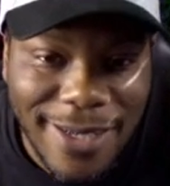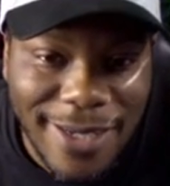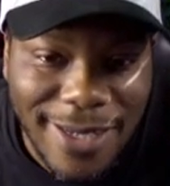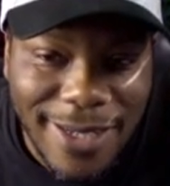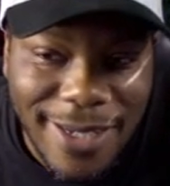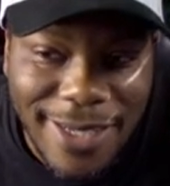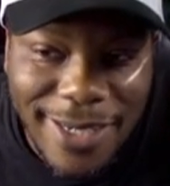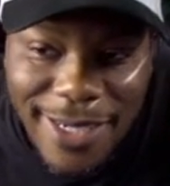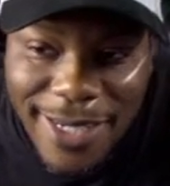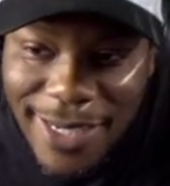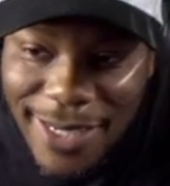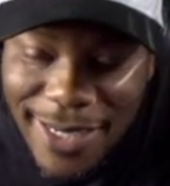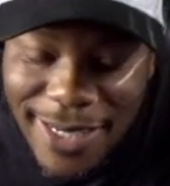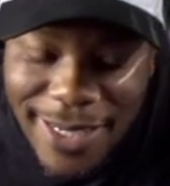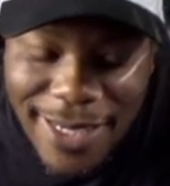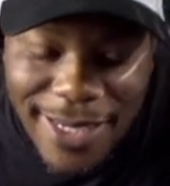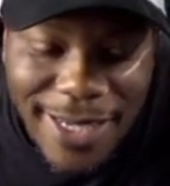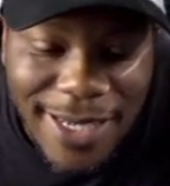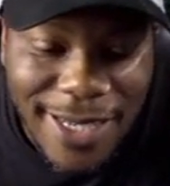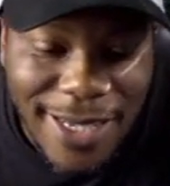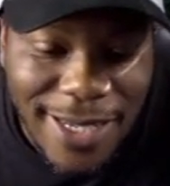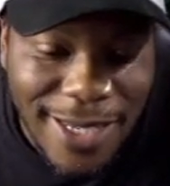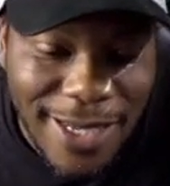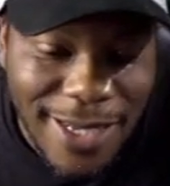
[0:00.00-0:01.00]
I didn't
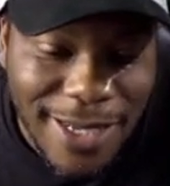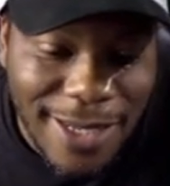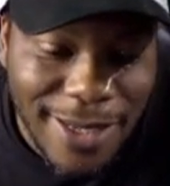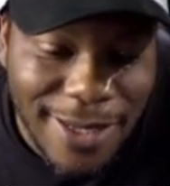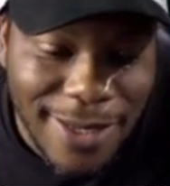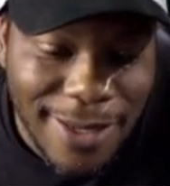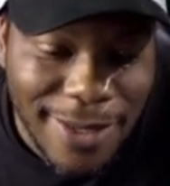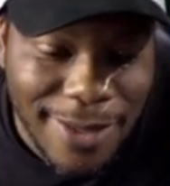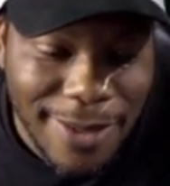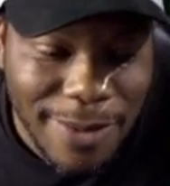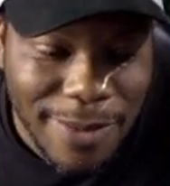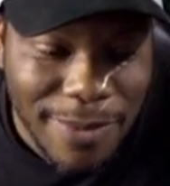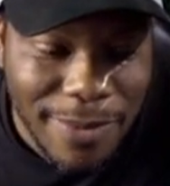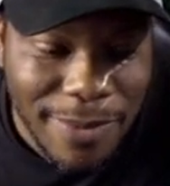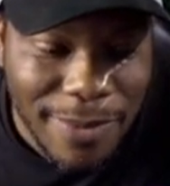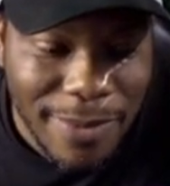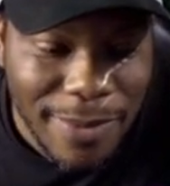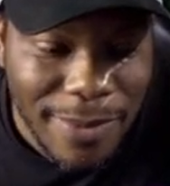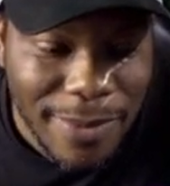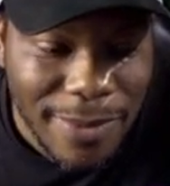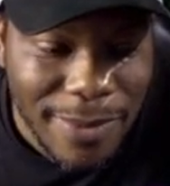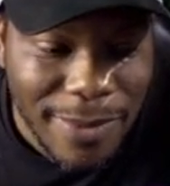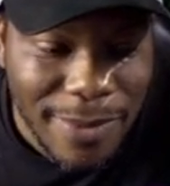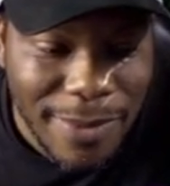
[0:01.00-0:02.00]
see
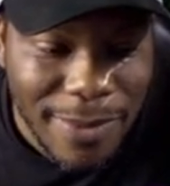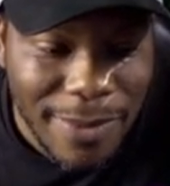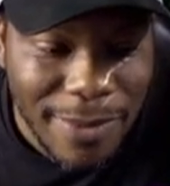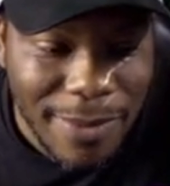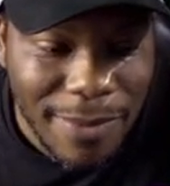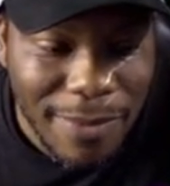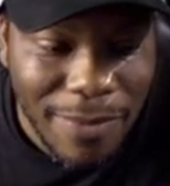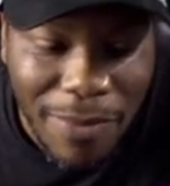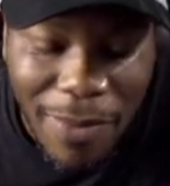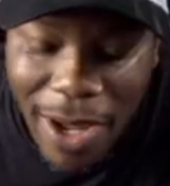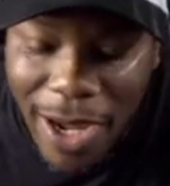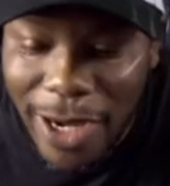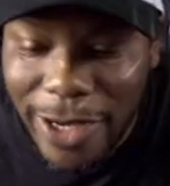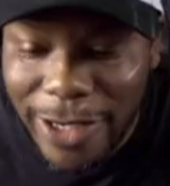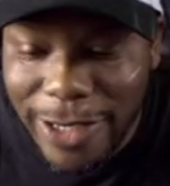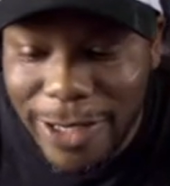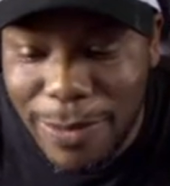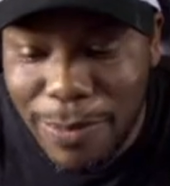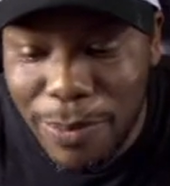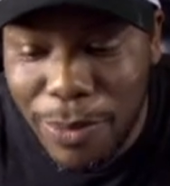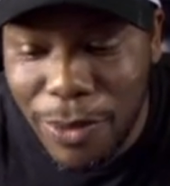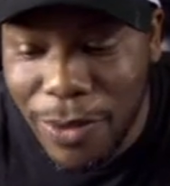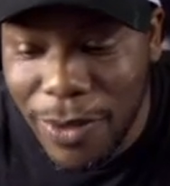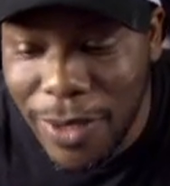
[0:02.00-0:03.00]

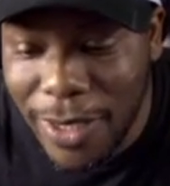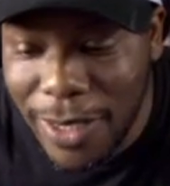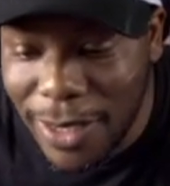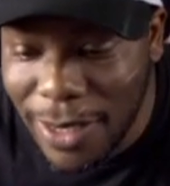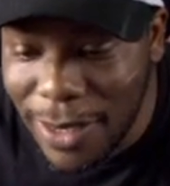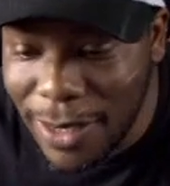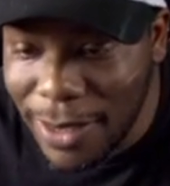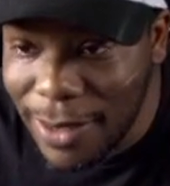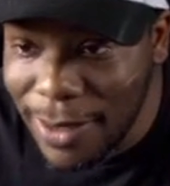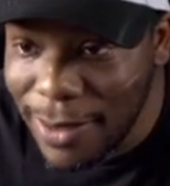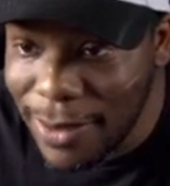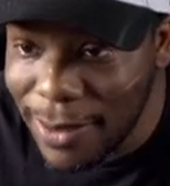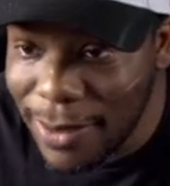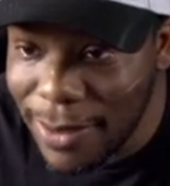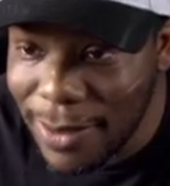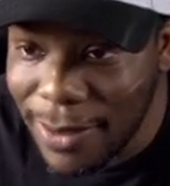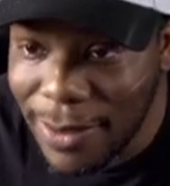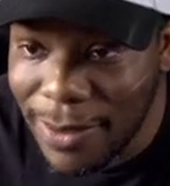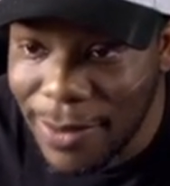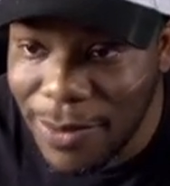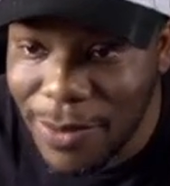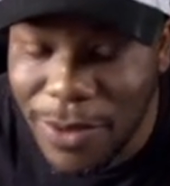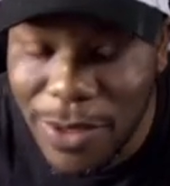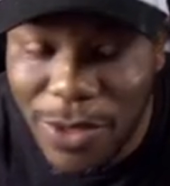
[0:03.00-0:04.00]
Miles Boykin,
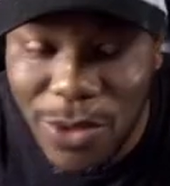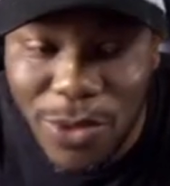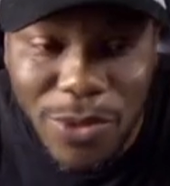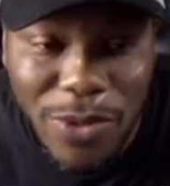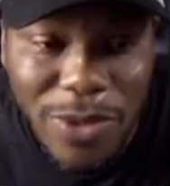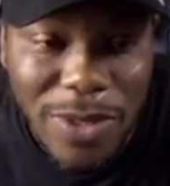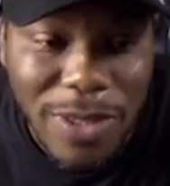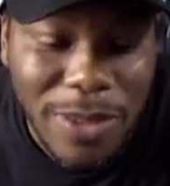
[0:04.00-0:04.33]
which was